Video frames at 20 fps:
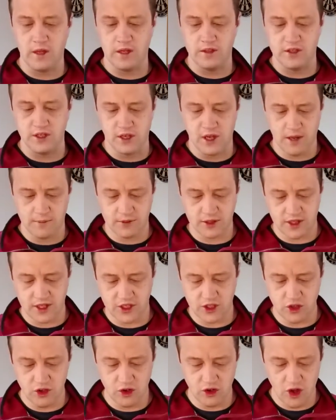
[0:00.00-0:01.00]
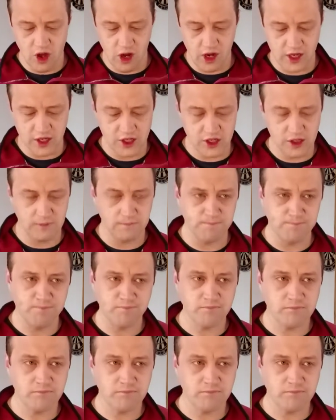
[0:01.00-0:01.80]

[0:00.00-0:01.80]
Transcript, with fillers: to come to this new knowledge.